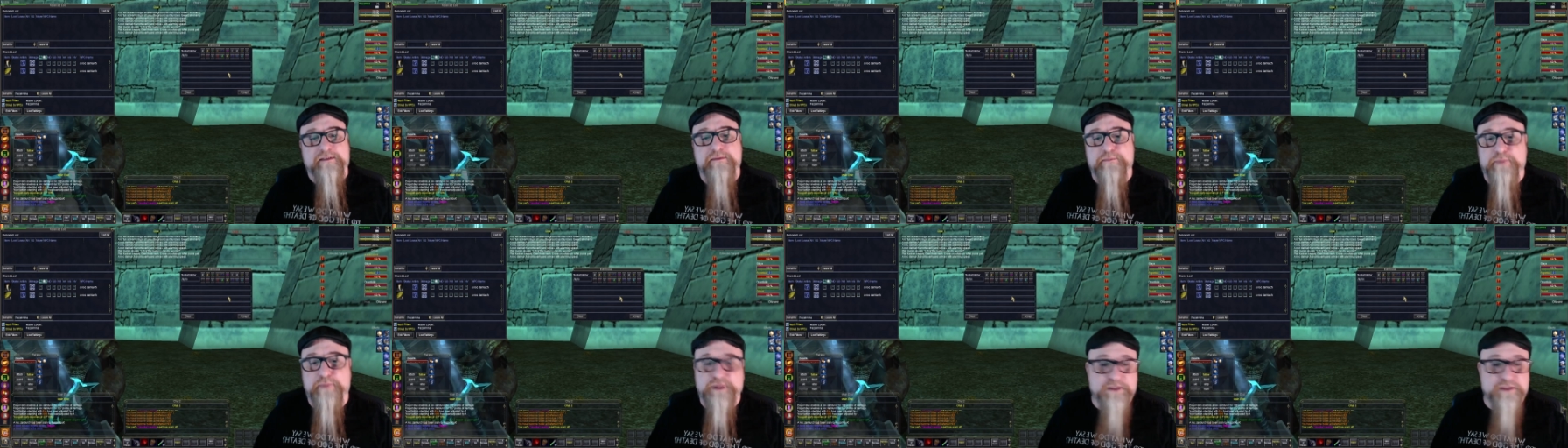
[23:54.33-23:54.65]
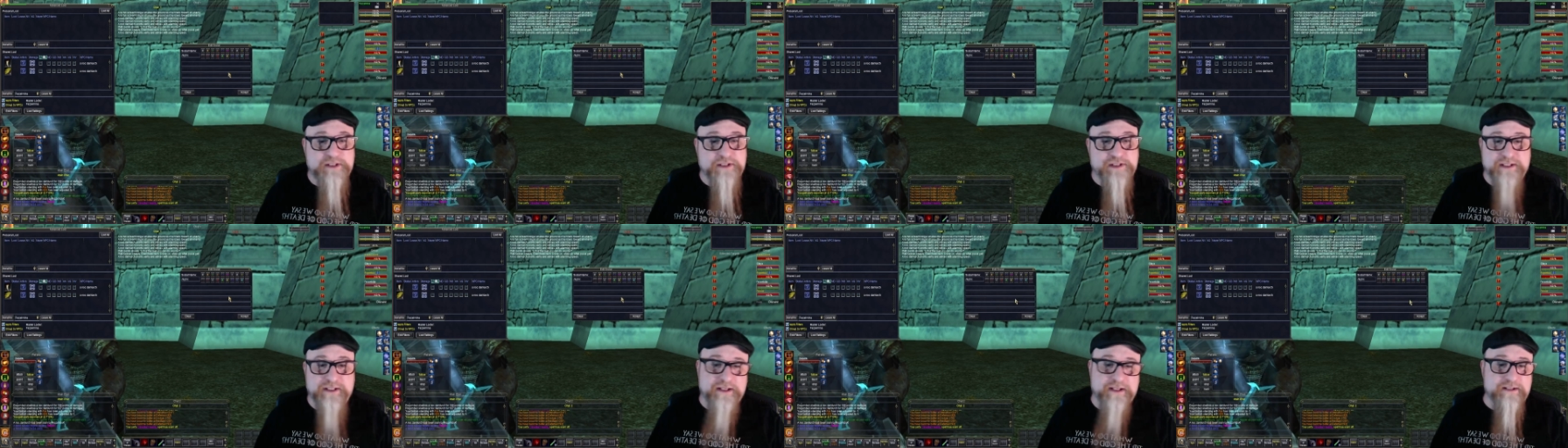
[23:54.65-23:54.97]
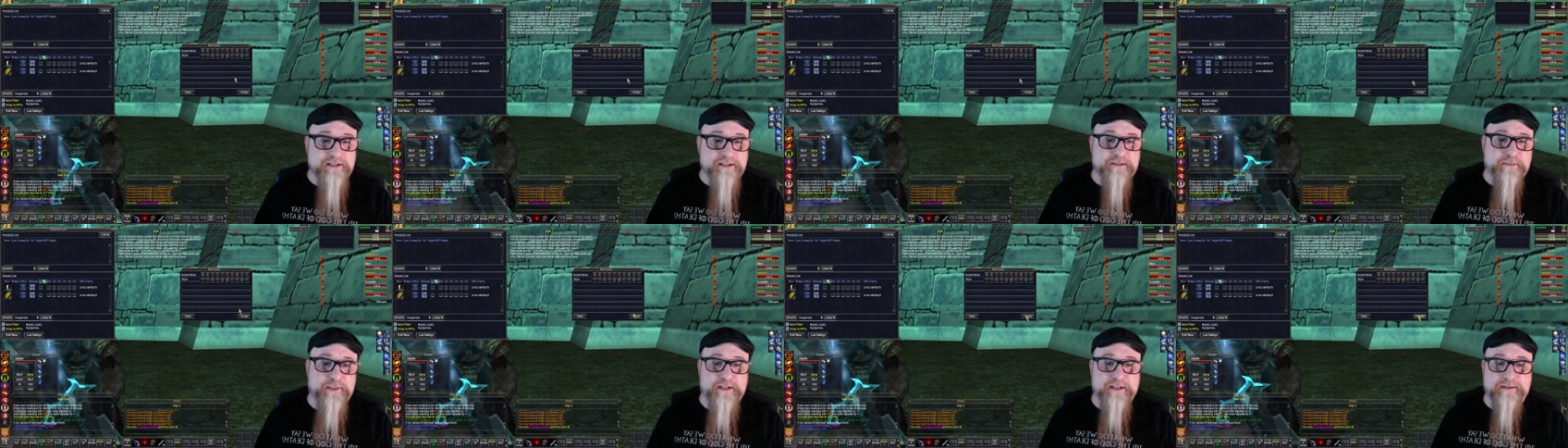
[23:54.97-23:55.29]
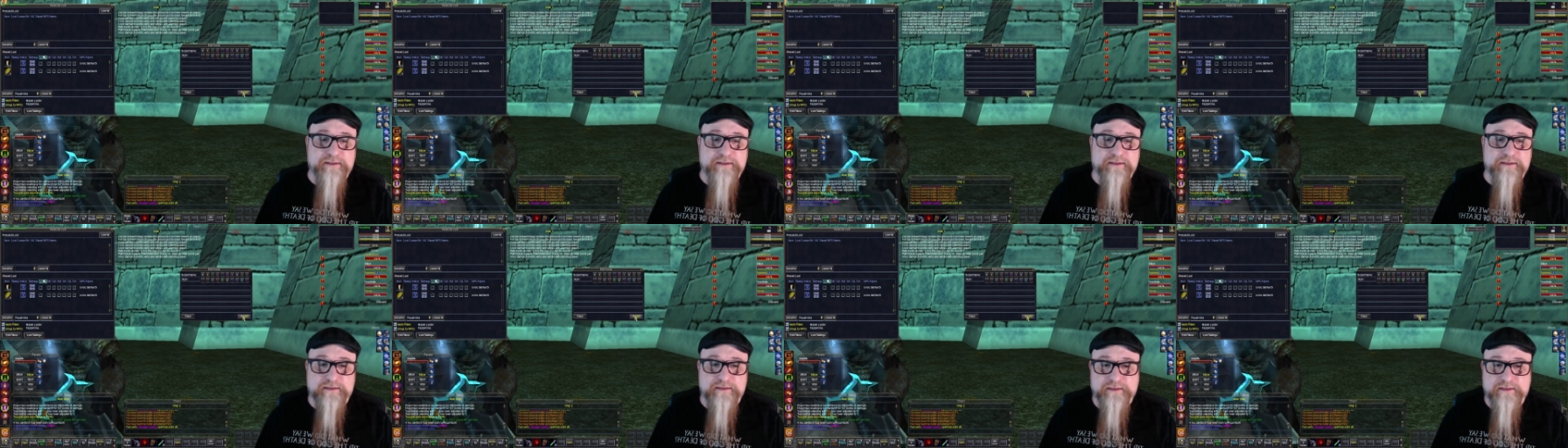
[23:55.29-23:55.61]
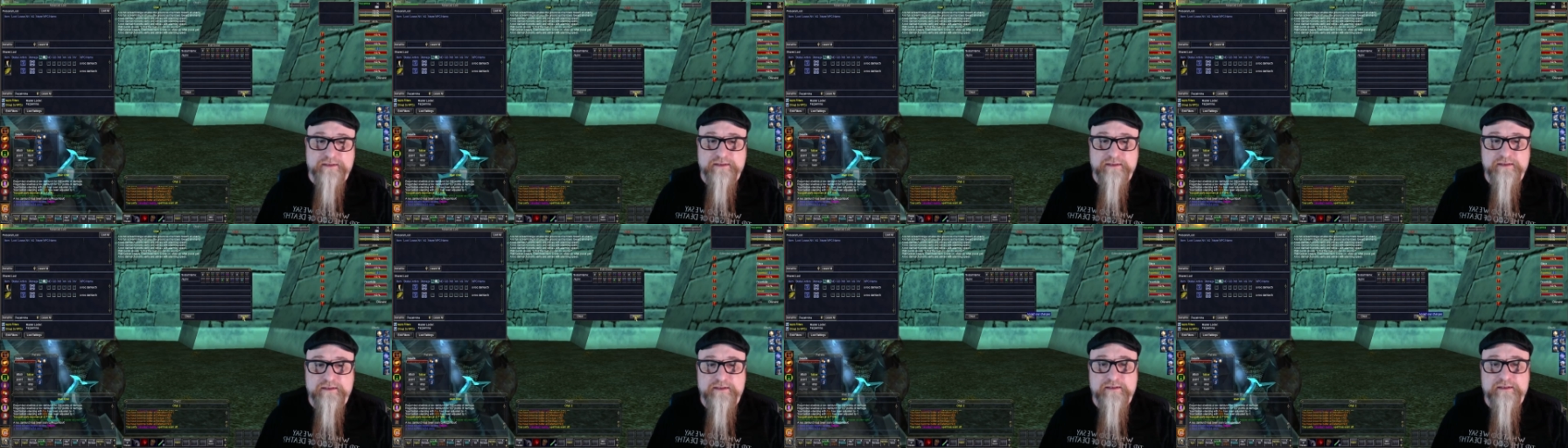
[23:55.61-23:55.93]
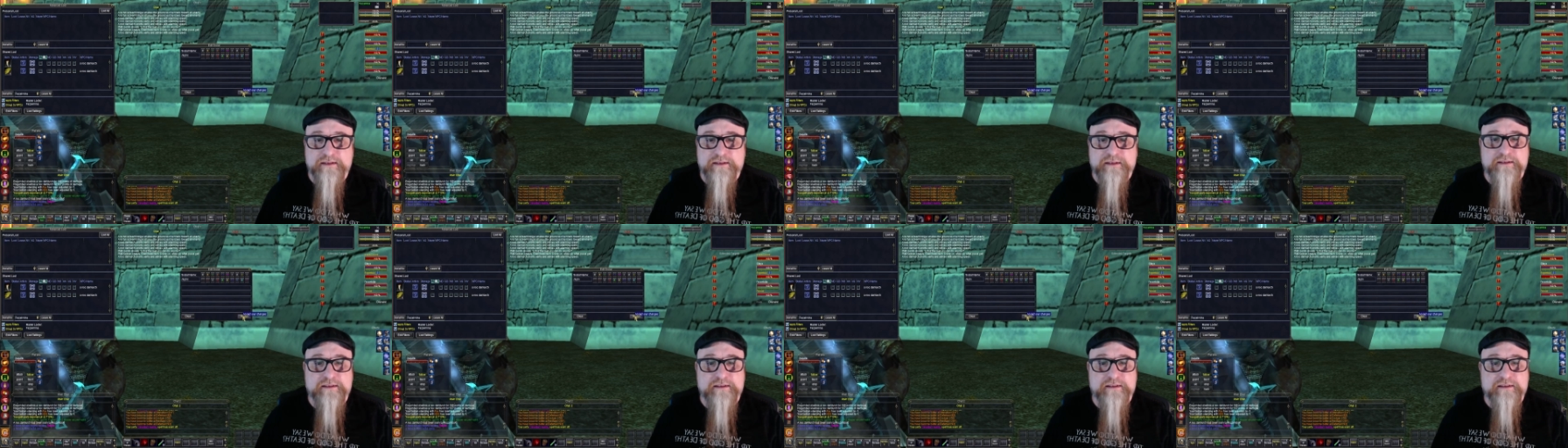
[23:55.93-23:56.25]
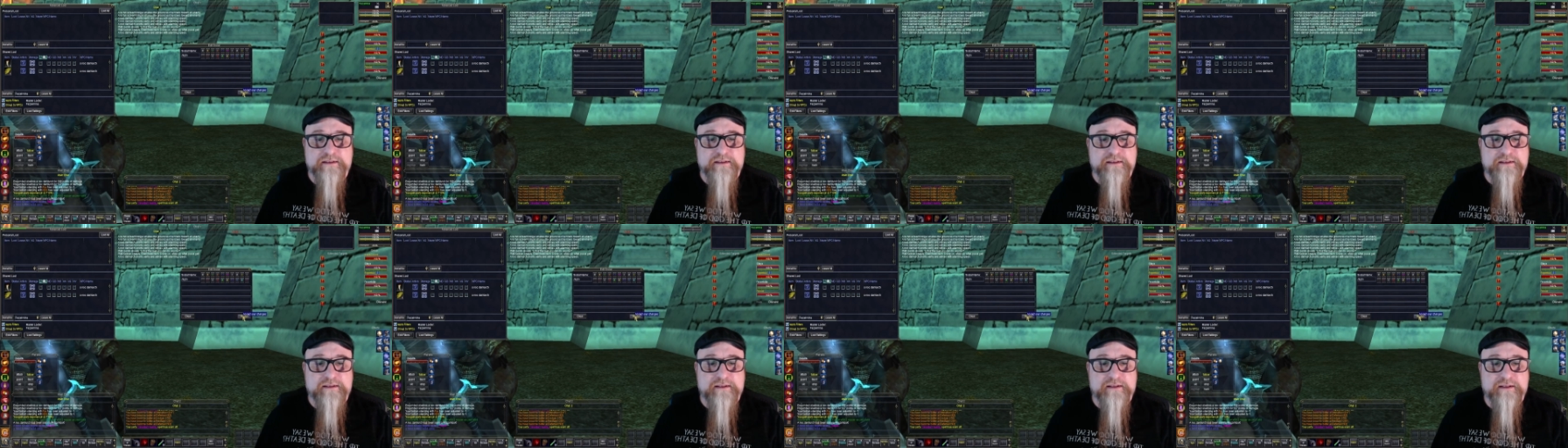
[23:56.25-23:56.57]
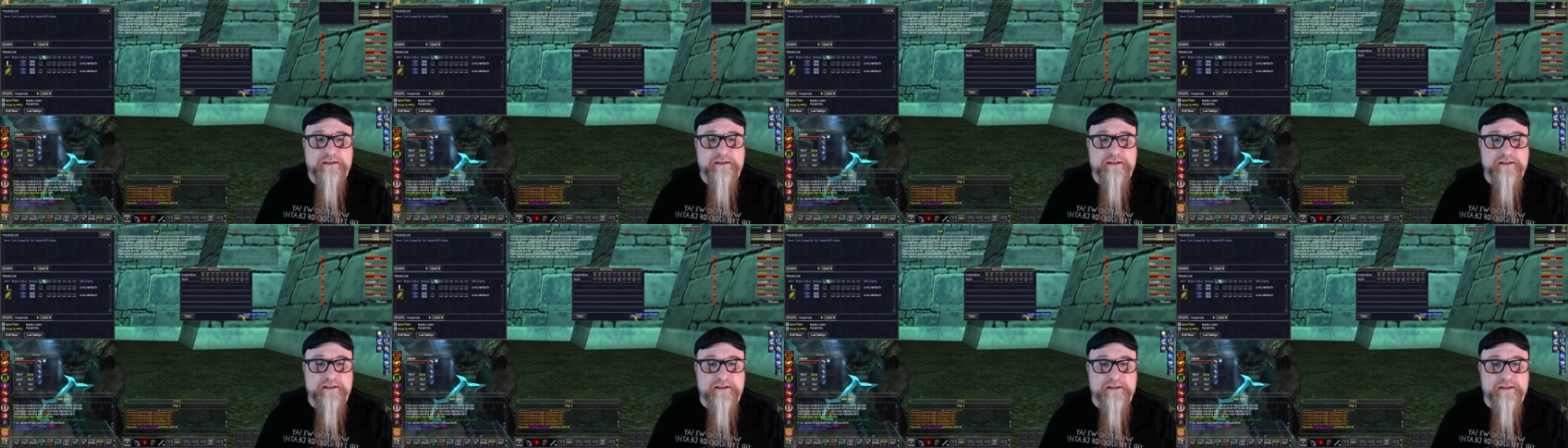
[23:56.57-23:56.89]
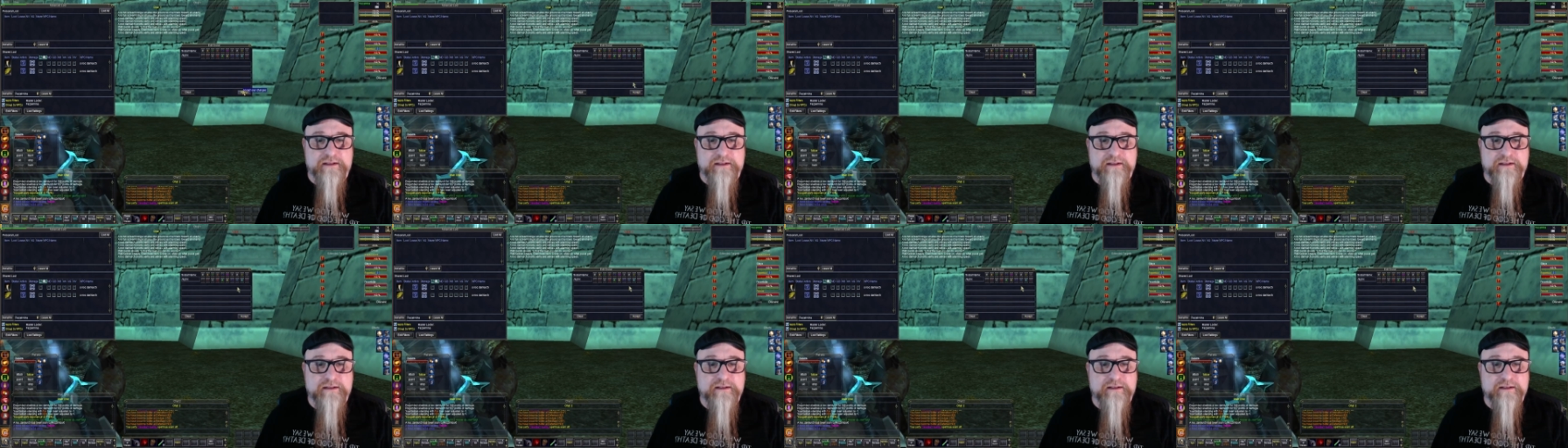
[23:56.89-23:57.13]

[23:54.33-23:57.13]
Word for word: Pushing less buttons. Uh,